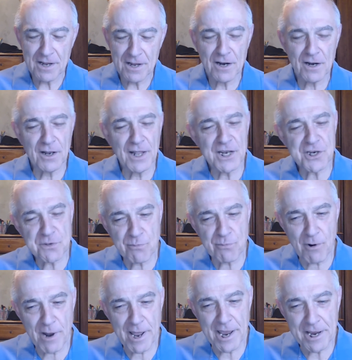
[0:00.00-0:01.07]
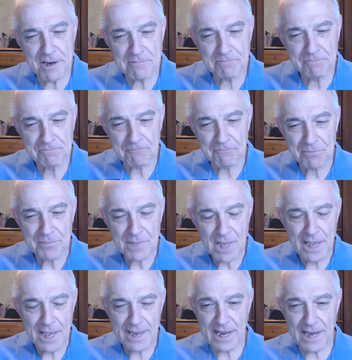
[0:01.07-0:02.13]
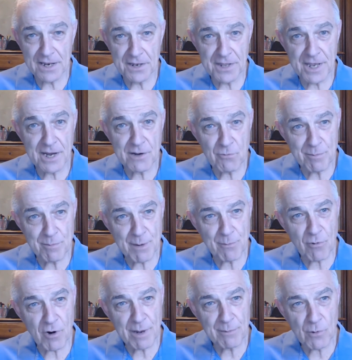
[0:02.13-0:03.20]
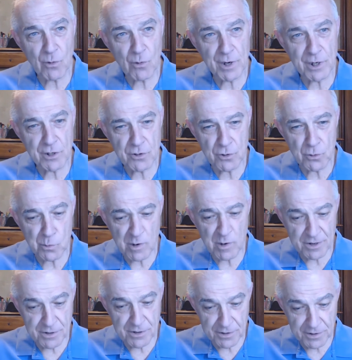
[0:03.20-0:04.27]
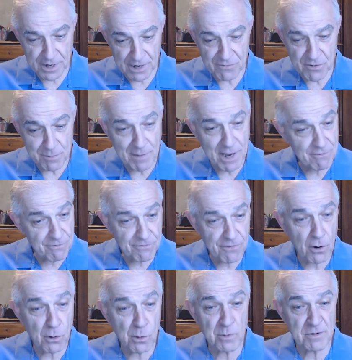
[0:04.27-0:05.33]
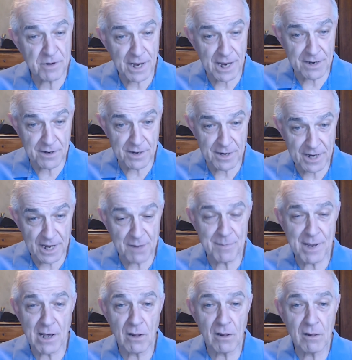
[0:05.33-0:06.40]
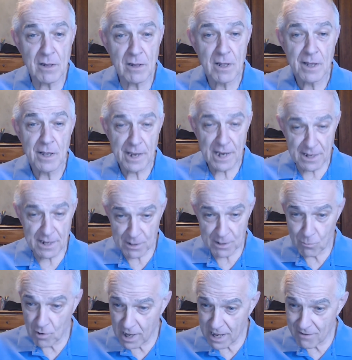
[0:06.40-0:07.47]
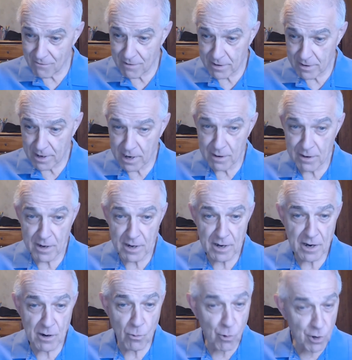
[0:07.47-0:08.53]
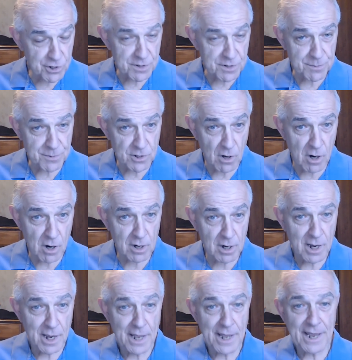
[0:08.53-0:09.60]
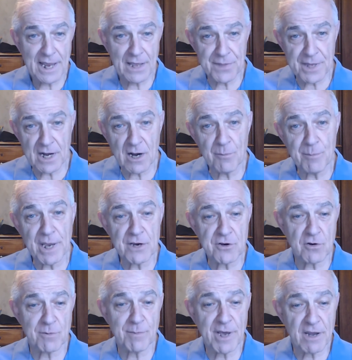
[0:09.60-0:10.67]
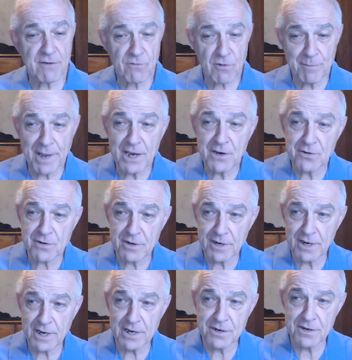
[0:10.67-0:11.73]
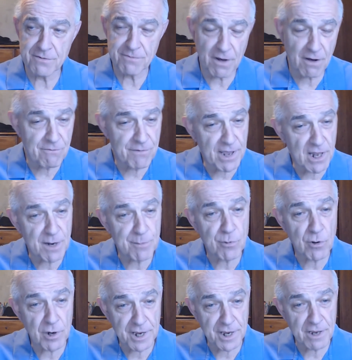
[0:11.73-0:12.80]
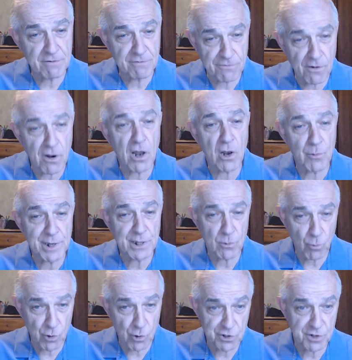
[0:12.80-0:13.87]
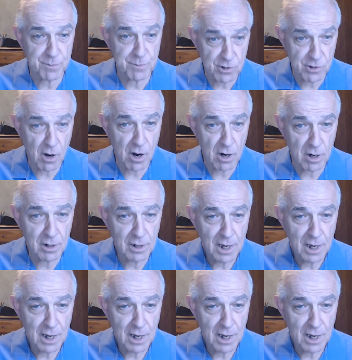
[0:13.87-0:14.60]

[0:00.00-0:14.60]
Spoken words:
Let's pray. And then remember, I'm going to give you my phone and email, and then we'll have a worship song. And then I'll make sure my information is available again following the worship song.